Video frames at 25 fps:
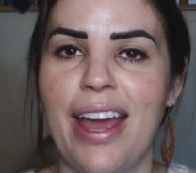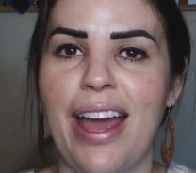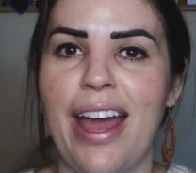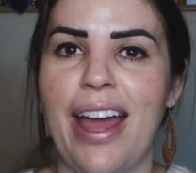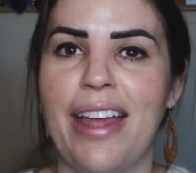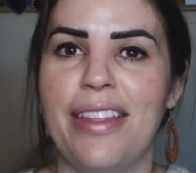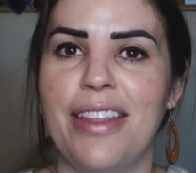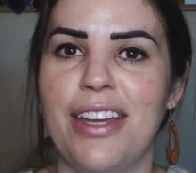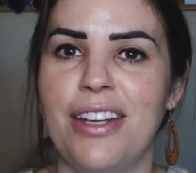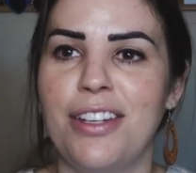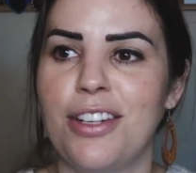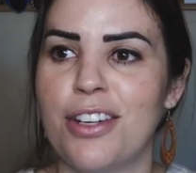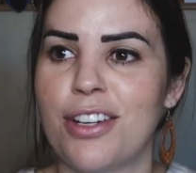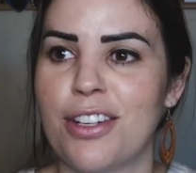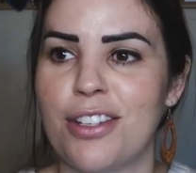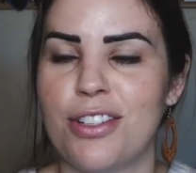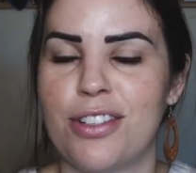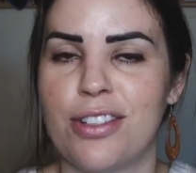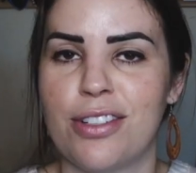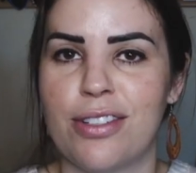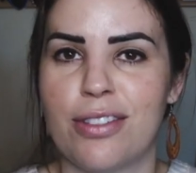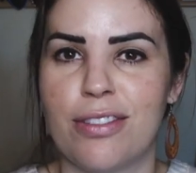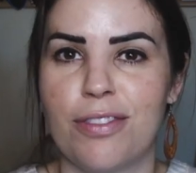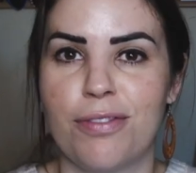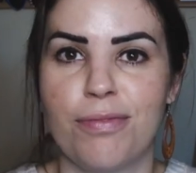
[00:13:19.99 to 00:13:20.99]
And then you can
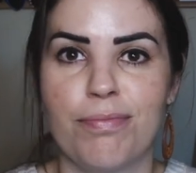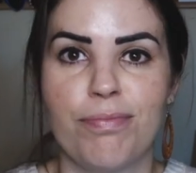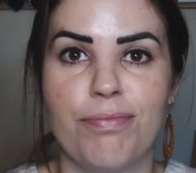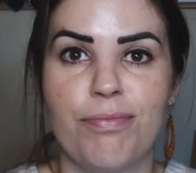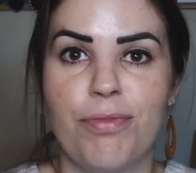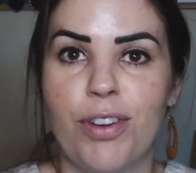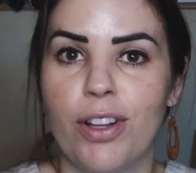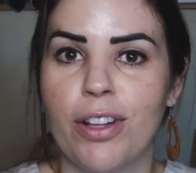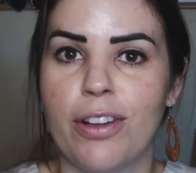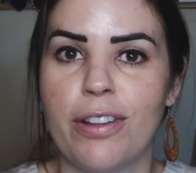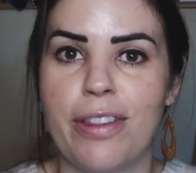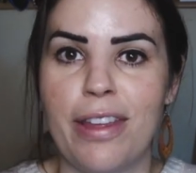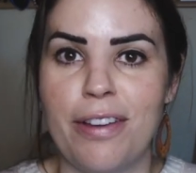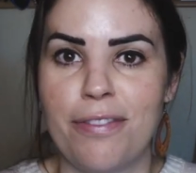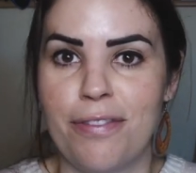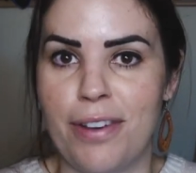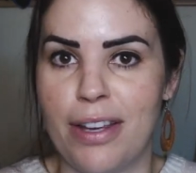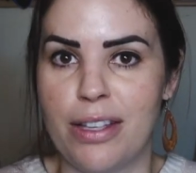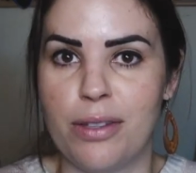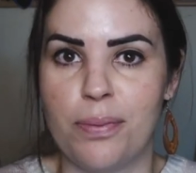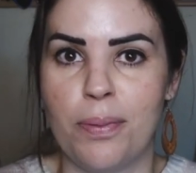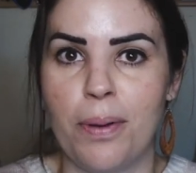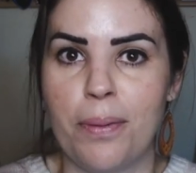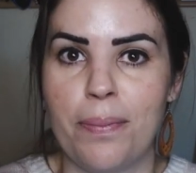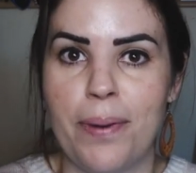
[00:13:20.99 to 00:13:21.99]
just follow their
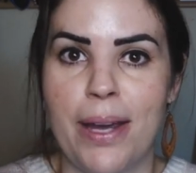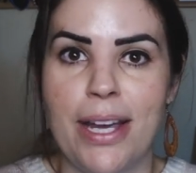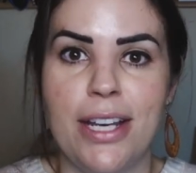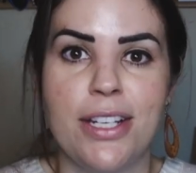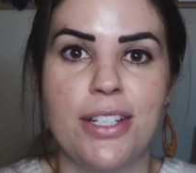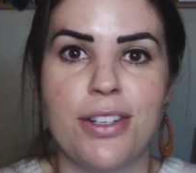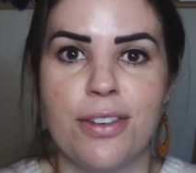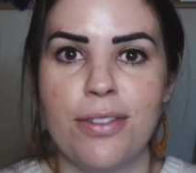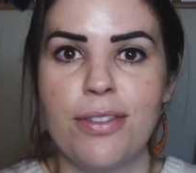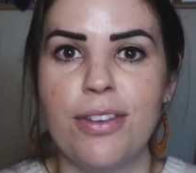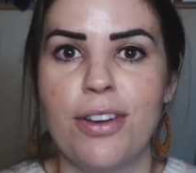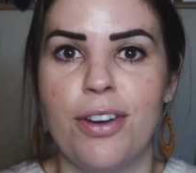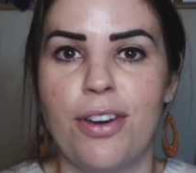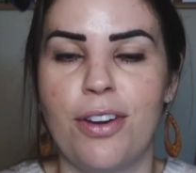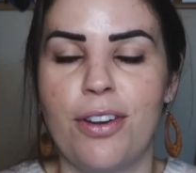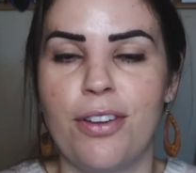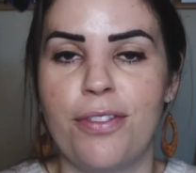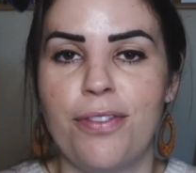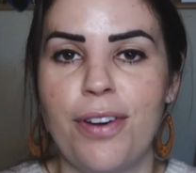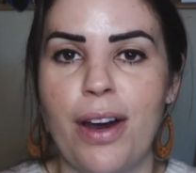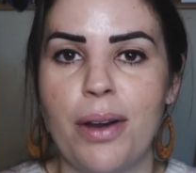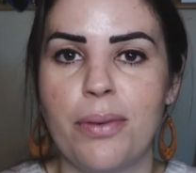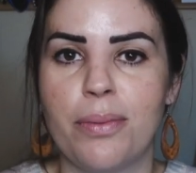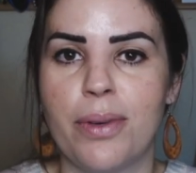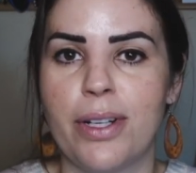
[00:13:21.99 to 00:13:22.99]
Facebook page. You, you know, you
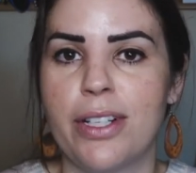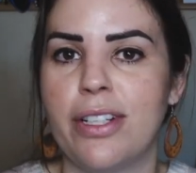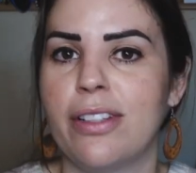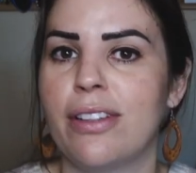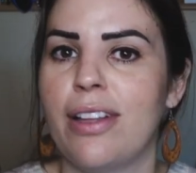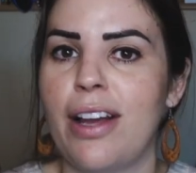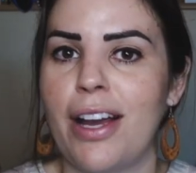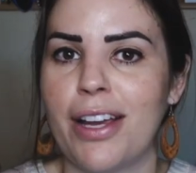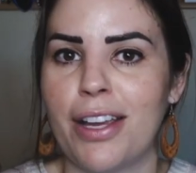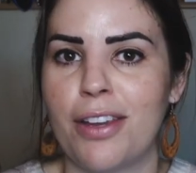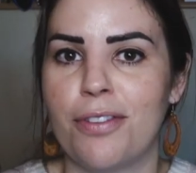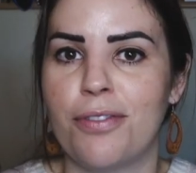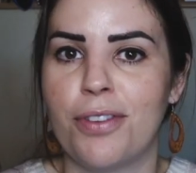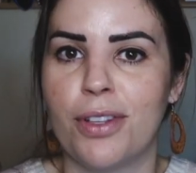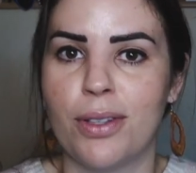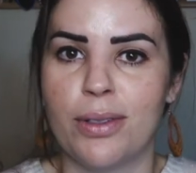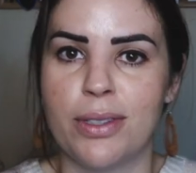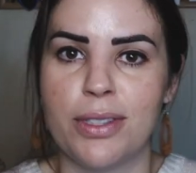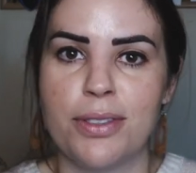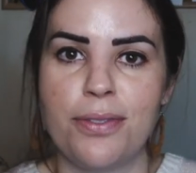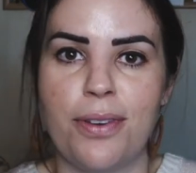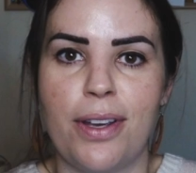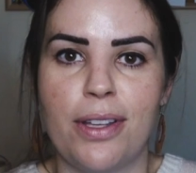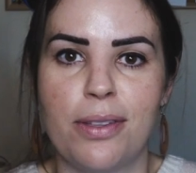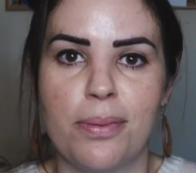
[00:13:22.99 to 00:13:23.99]
find one you like, you follow
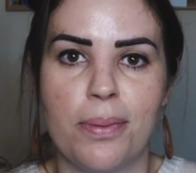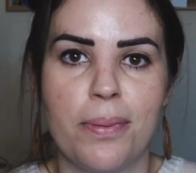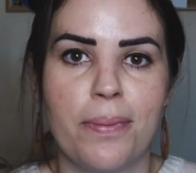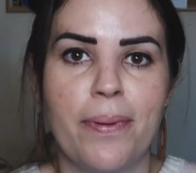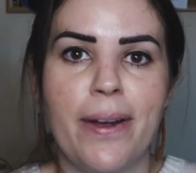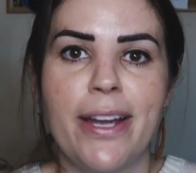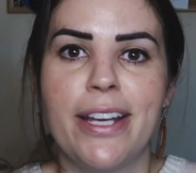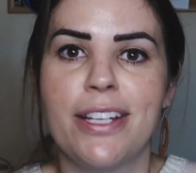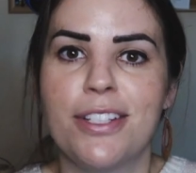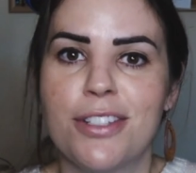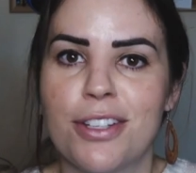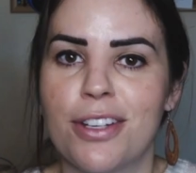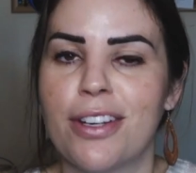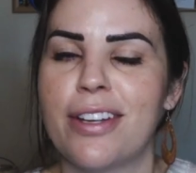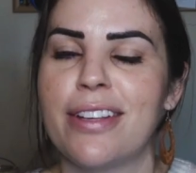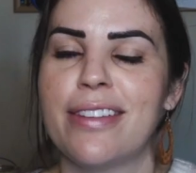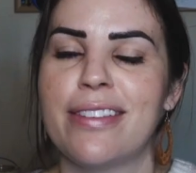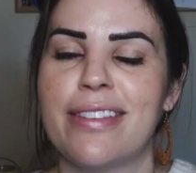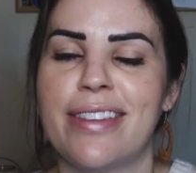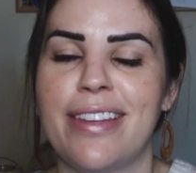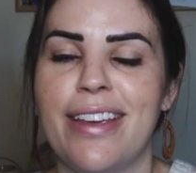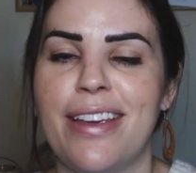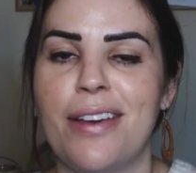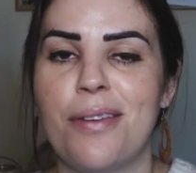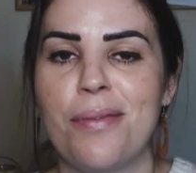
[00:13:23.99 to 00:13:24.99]
its Facebook page so you can
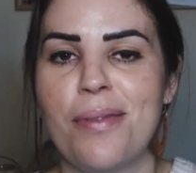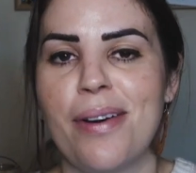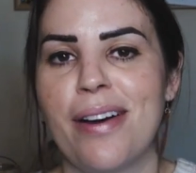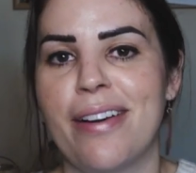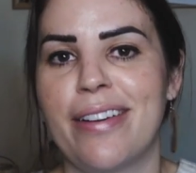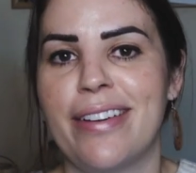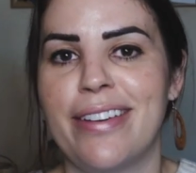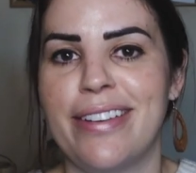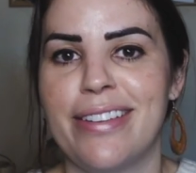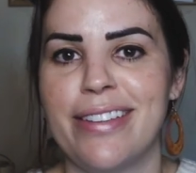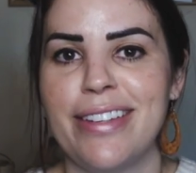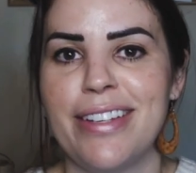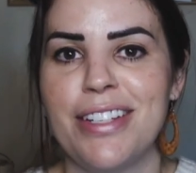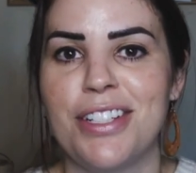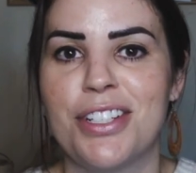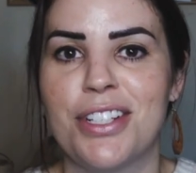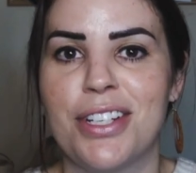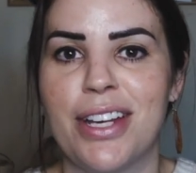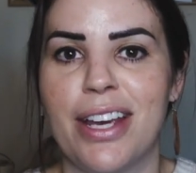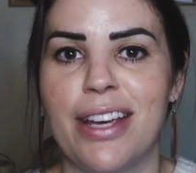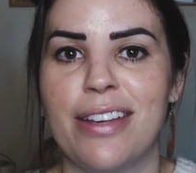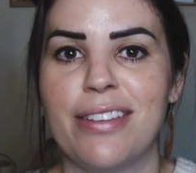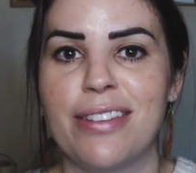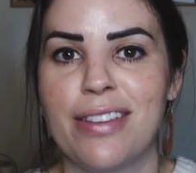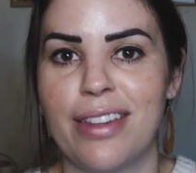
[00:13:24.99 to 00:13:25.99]
see where it is each
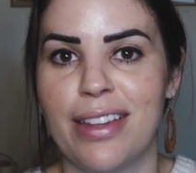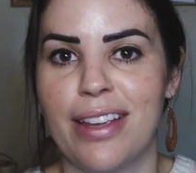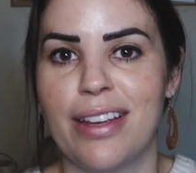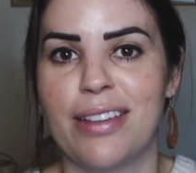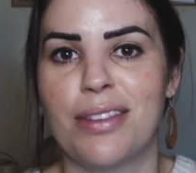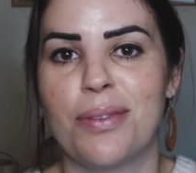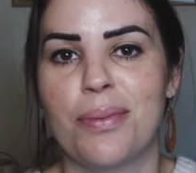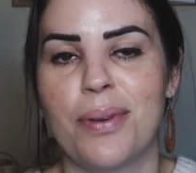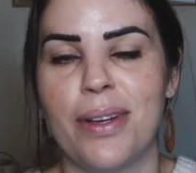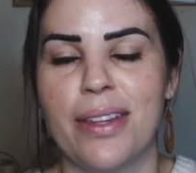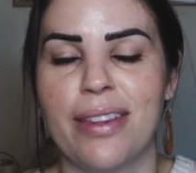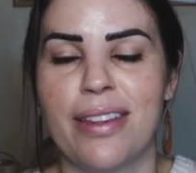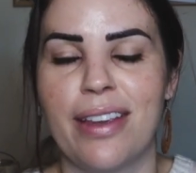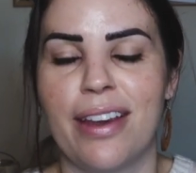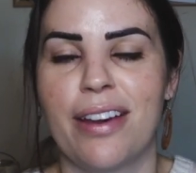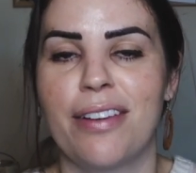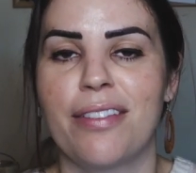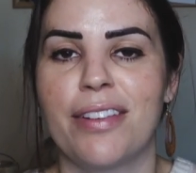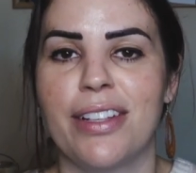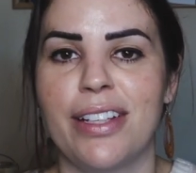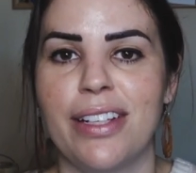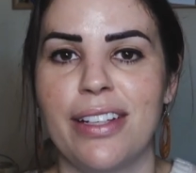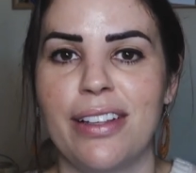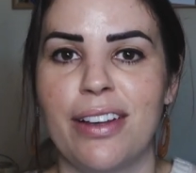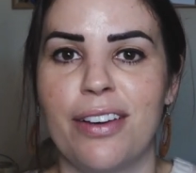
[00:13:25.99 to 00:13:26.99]
day. So that's one thing I
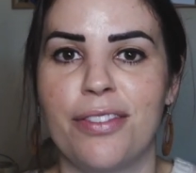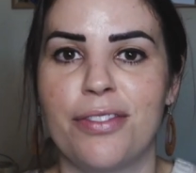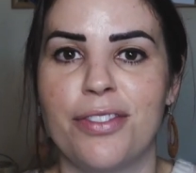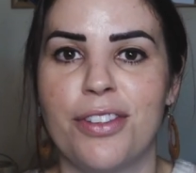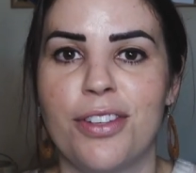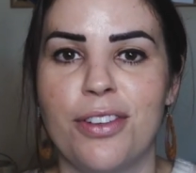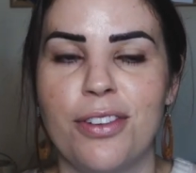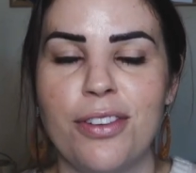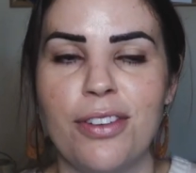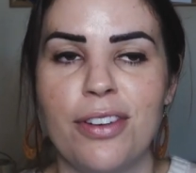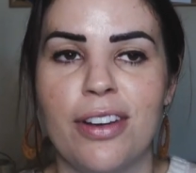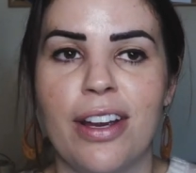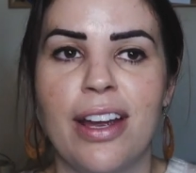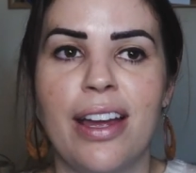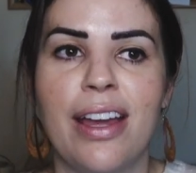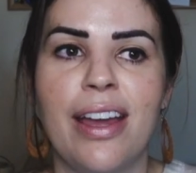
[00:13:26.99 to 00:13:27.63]
really love too.